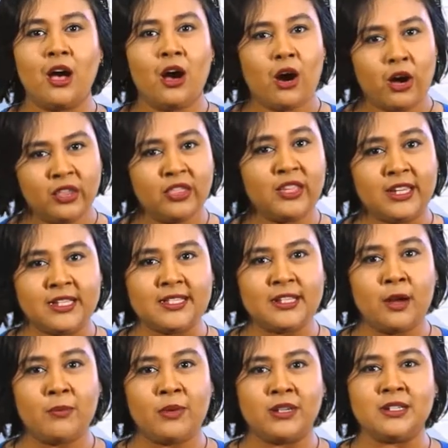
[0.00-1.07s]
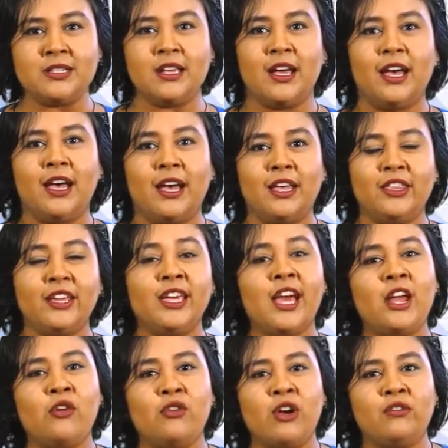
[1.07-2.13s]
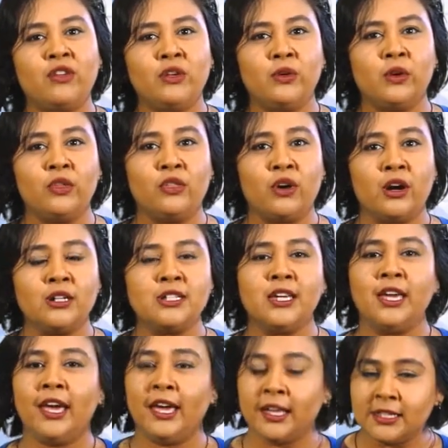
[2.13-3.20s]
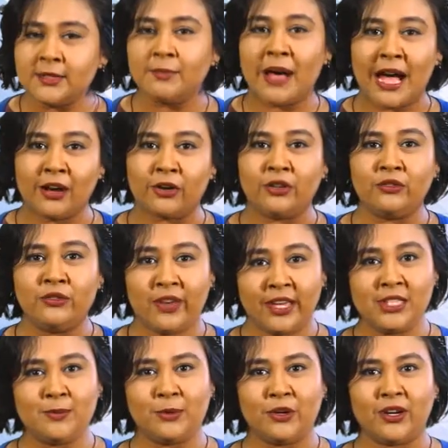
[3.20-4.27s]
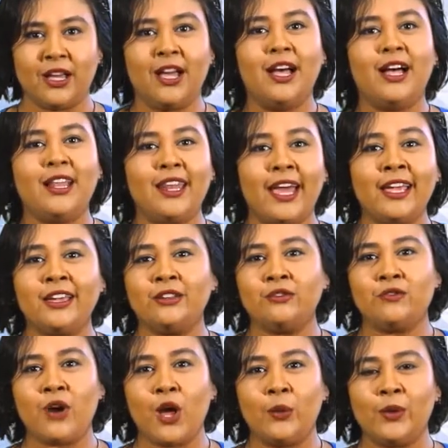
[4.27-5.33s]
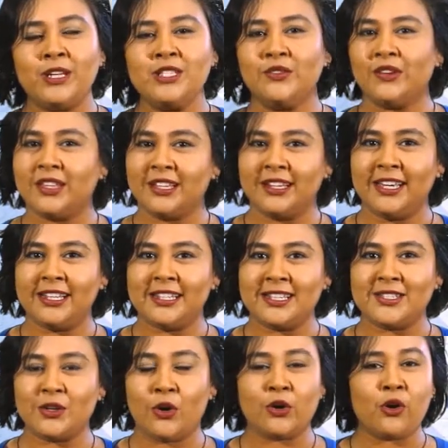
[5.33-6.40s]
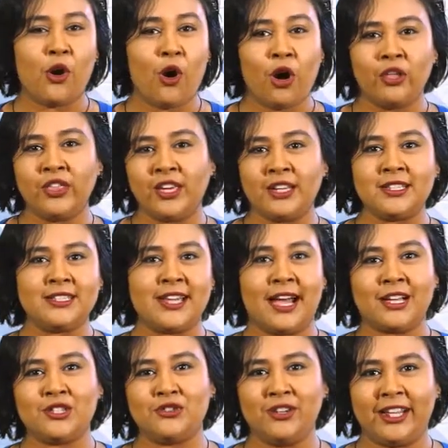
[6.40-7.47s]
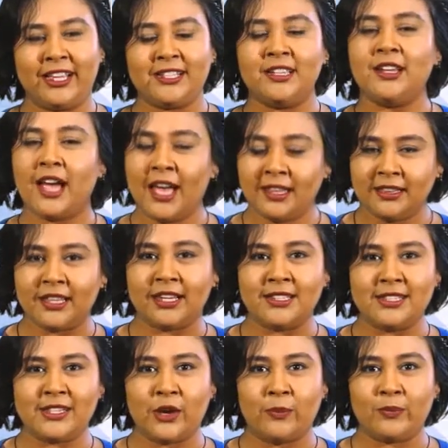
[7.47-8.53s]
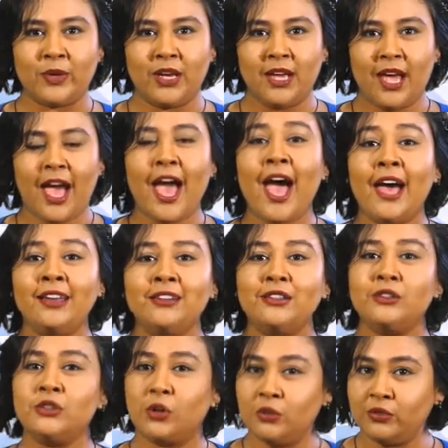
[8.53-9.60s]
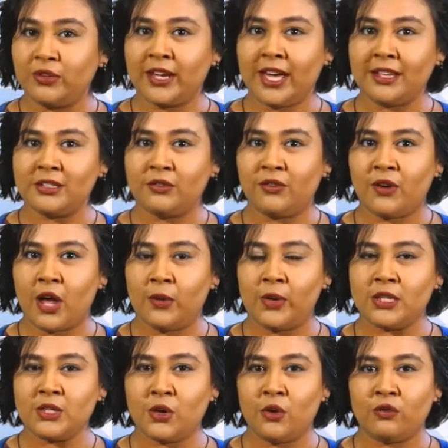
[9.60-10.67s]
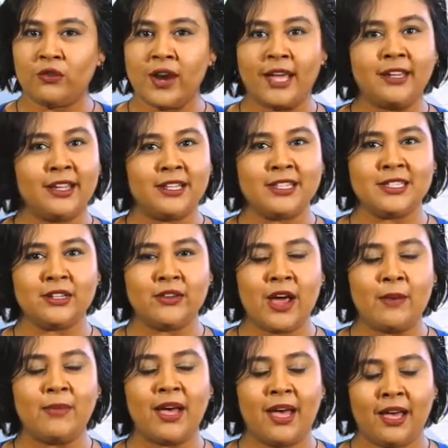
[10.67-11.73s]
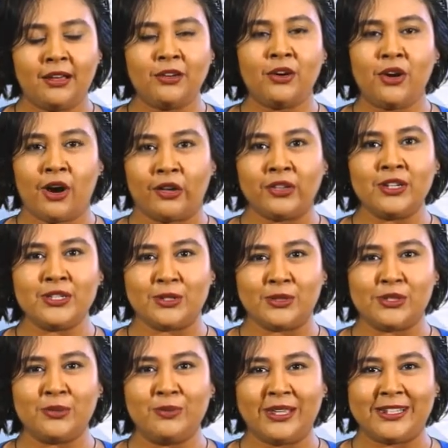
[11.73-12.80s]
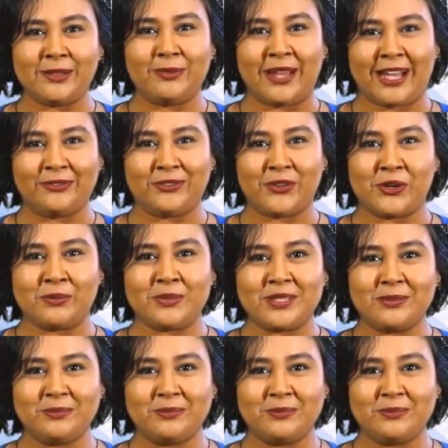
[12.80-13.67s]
on these numbers. The Guyana Revenue Authority is back on Facebook. Like and follow us for the latest on all things tax related and then some. And don't forget to follow us over at Instagram and our other social media platforms.